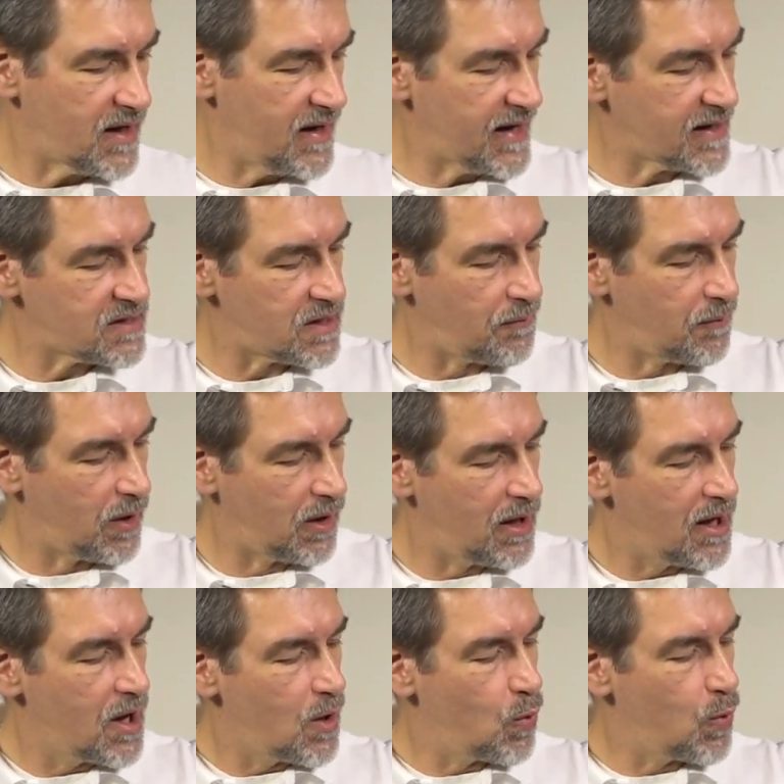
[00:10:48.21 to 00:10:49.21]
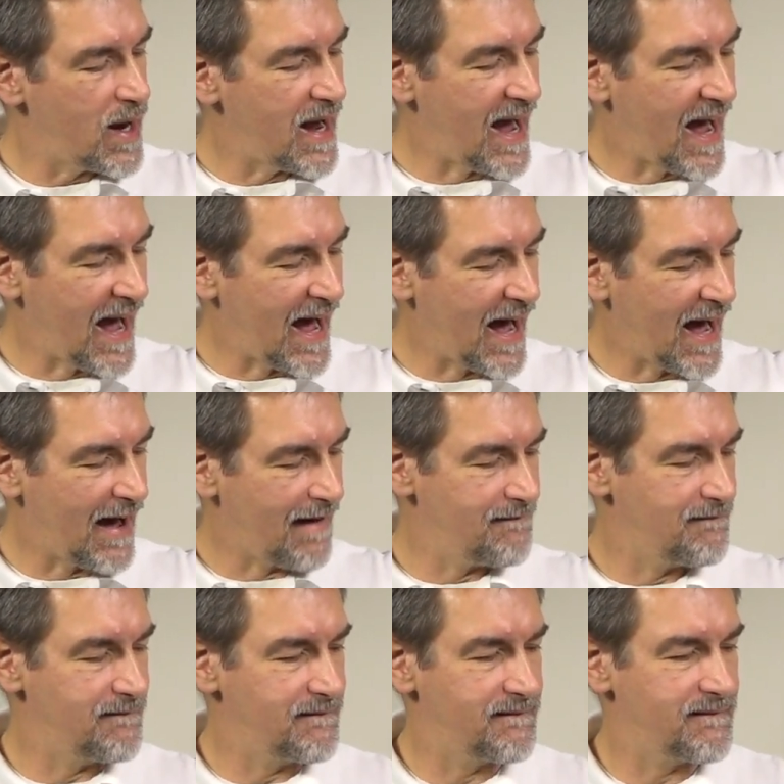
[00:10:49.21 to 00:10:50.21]
Next of all, we
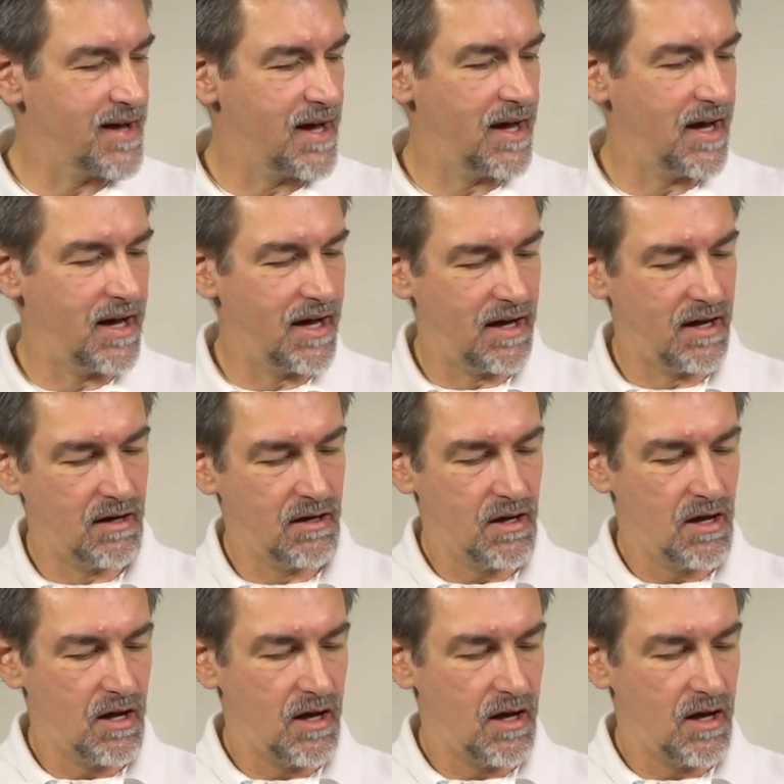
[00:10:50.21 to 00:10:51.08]
have an